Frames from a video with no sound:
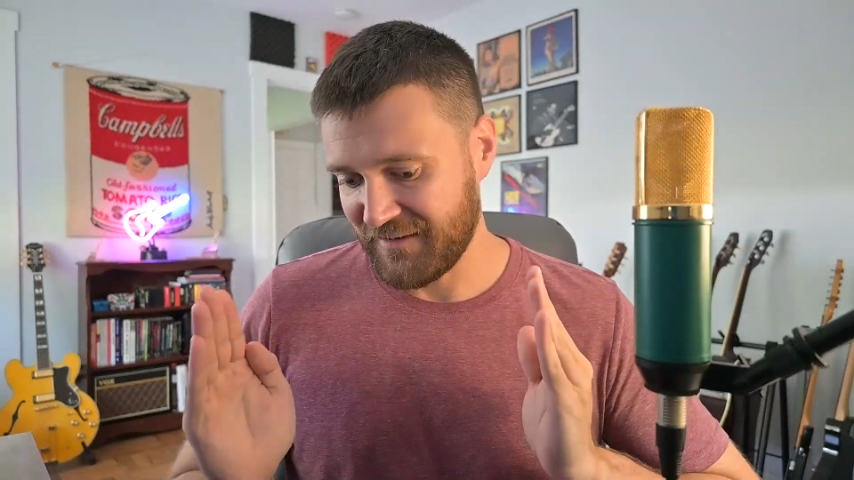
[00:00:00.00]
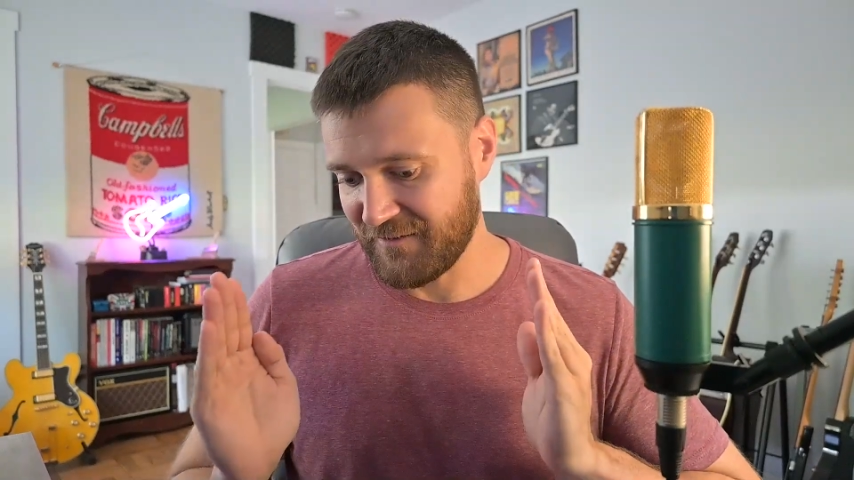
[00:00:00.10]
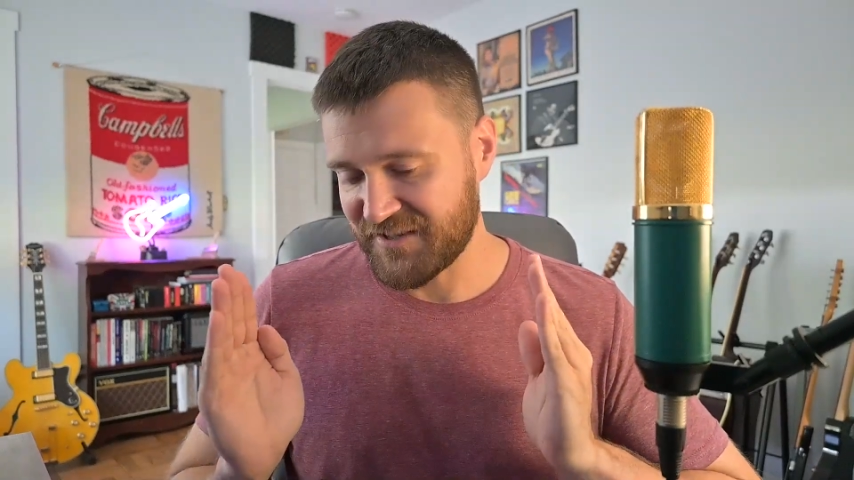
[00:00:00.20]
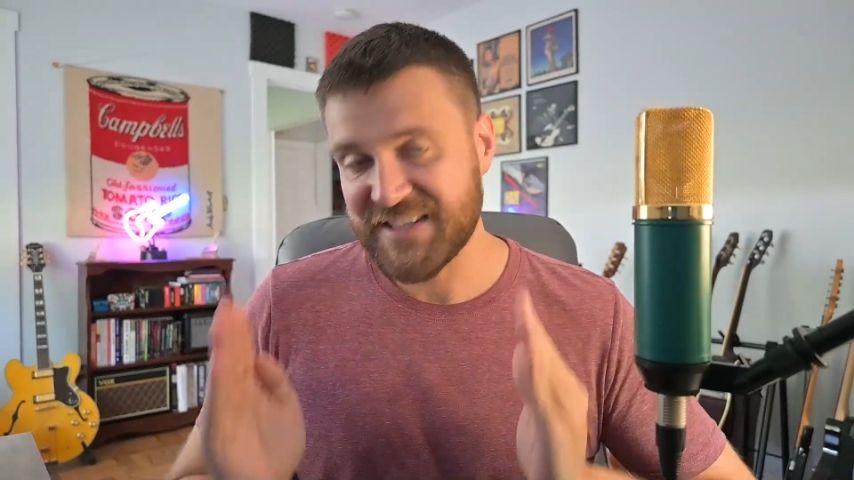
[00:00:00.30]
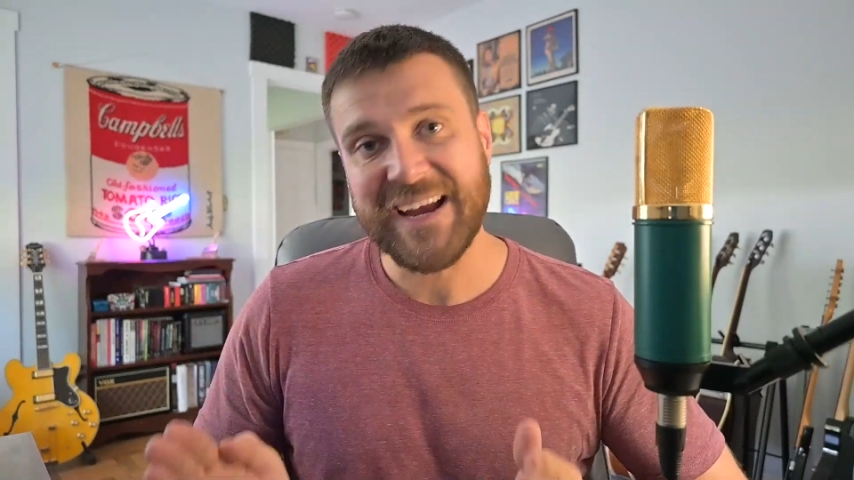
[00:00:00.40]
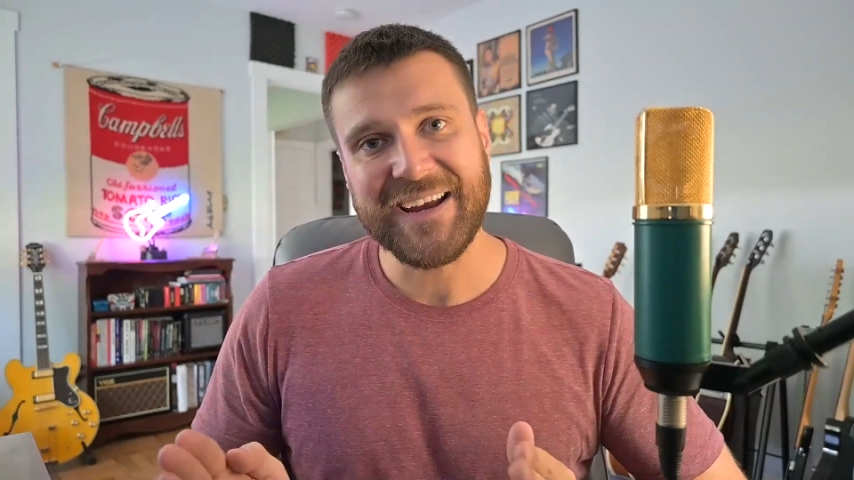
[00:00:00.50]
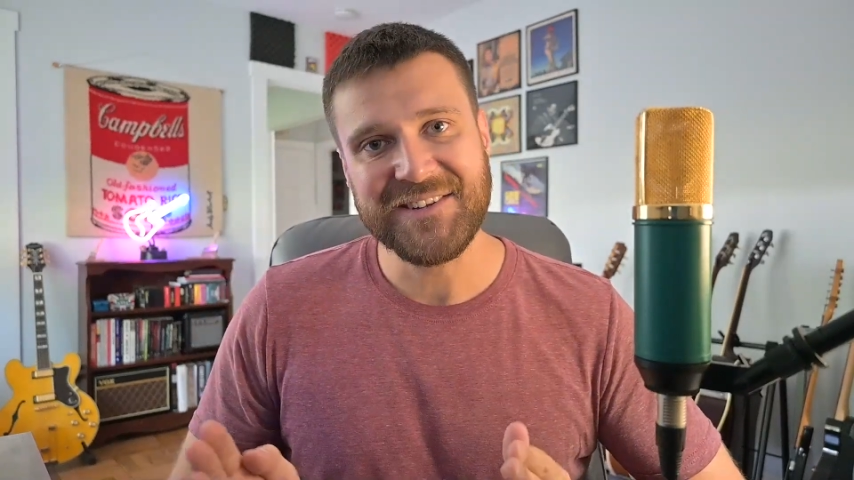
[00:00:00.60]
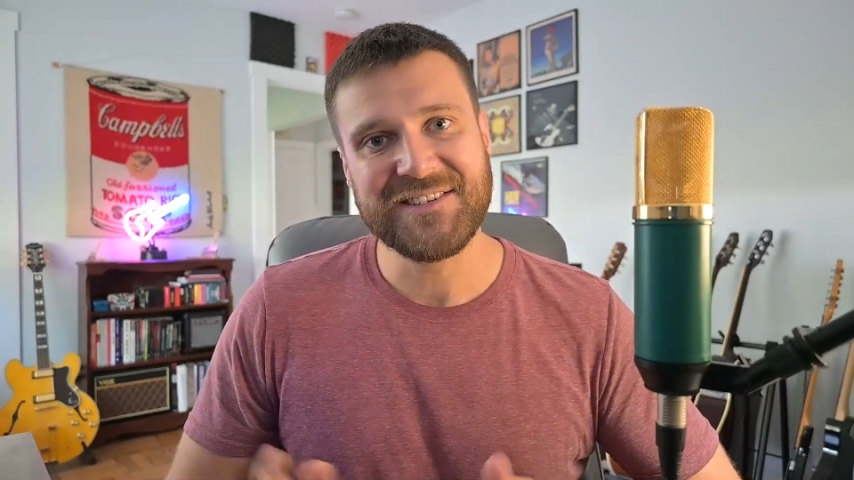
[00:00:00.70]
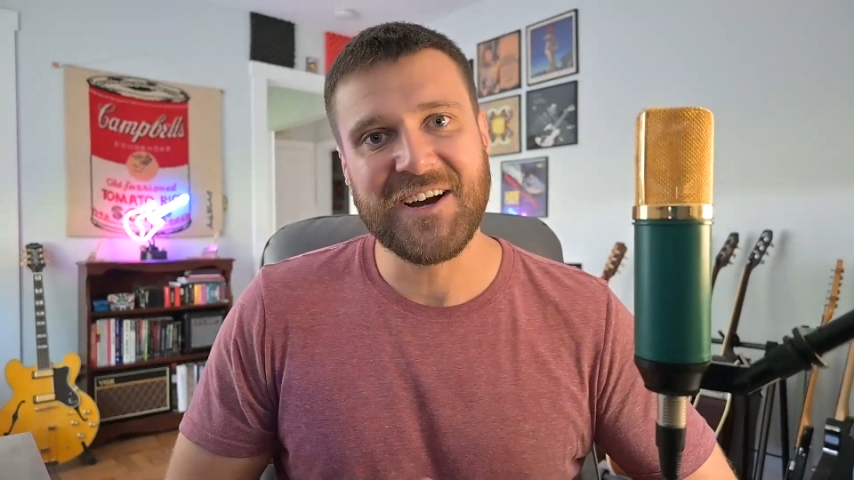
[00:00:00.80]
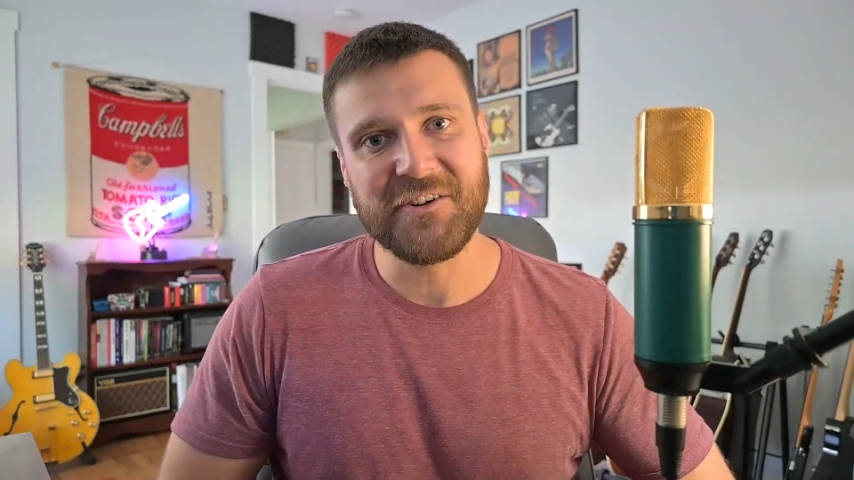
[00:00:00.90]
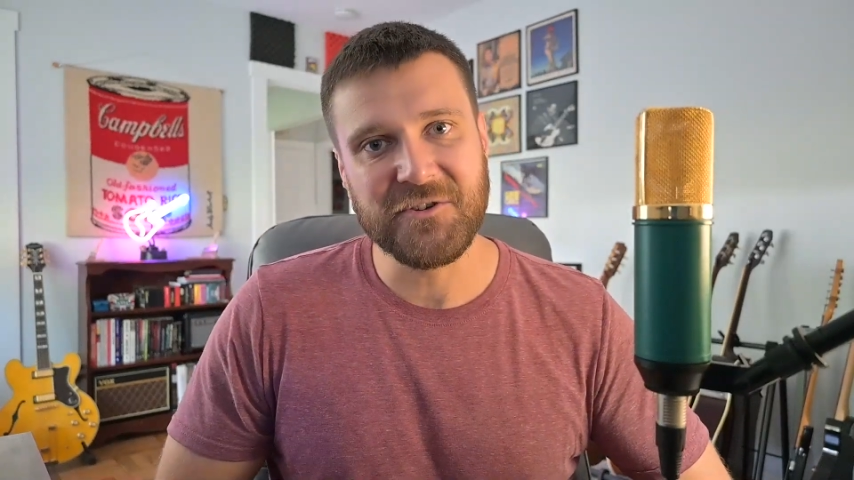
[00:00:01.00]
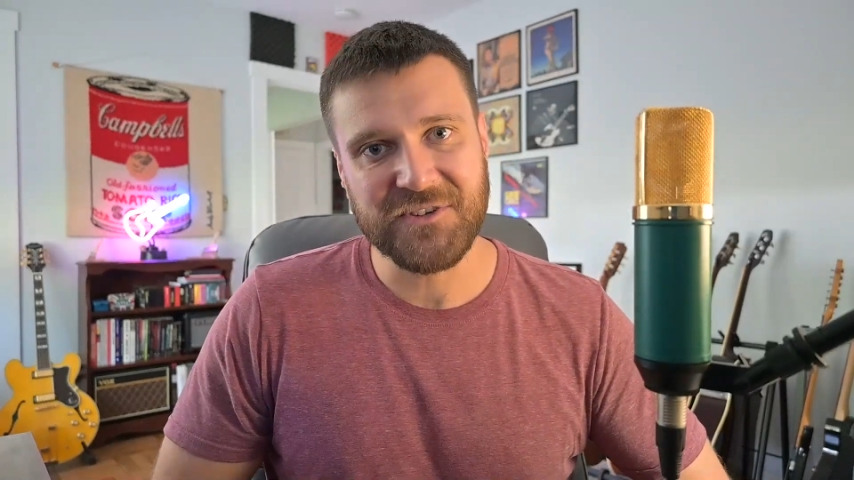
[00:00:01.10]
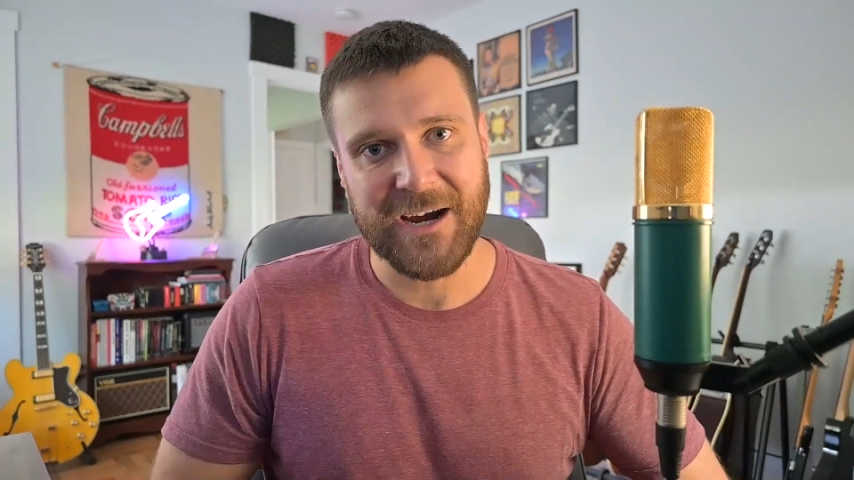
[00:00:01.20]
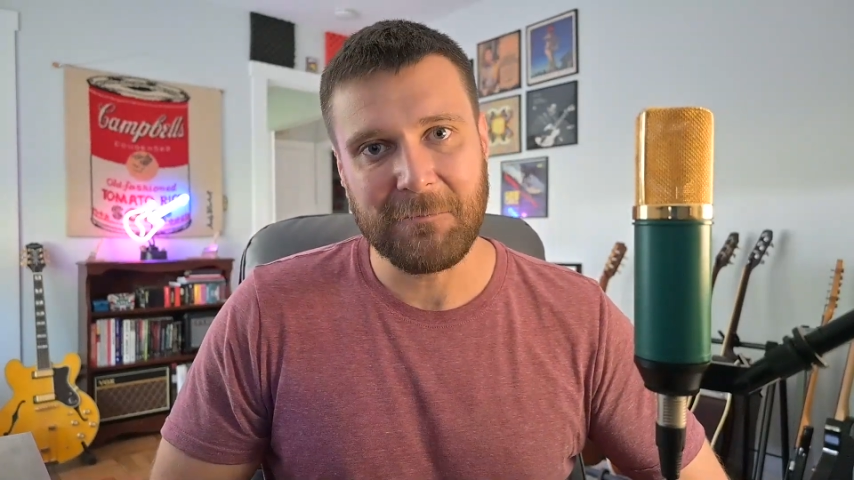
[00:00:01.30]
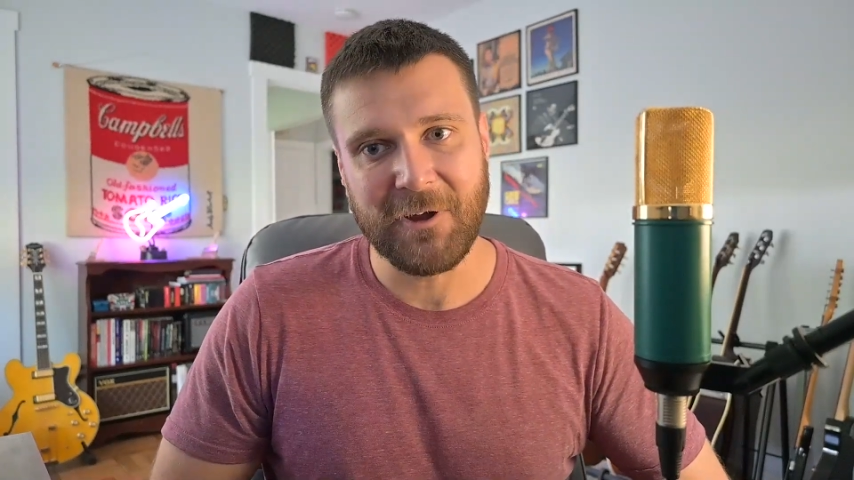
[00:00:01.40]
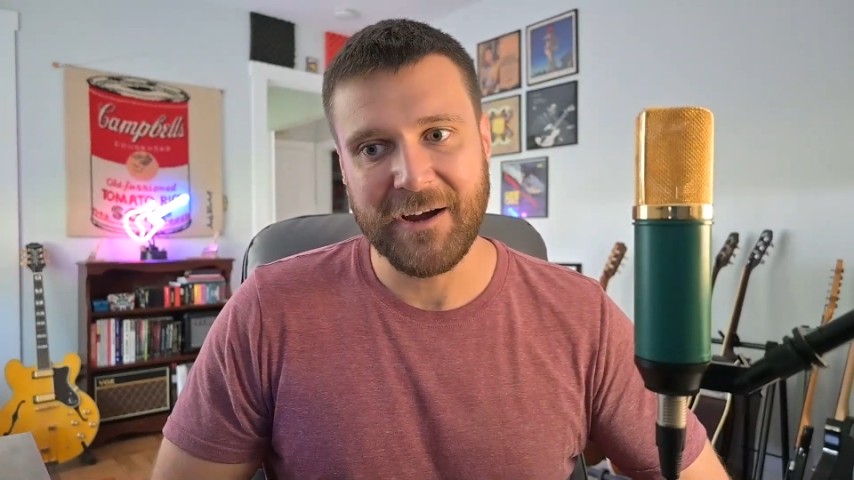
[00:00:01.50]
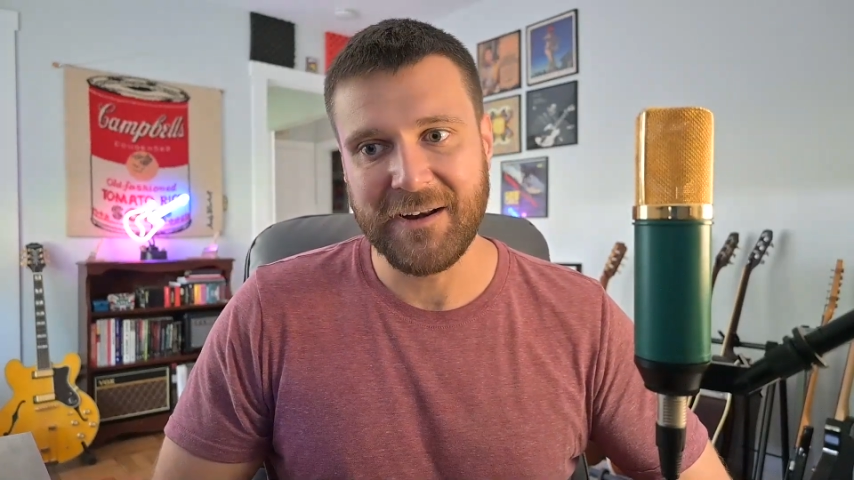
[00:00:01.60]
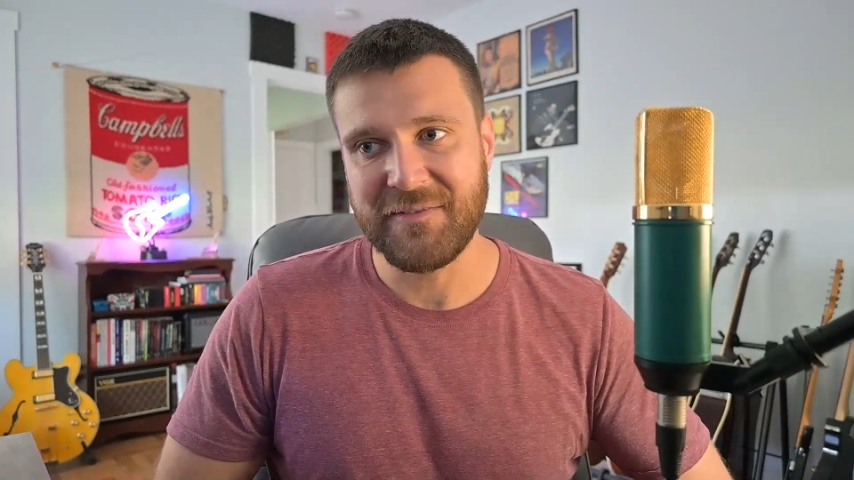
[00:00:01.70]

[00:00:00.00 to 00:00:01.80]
seconds on your timeline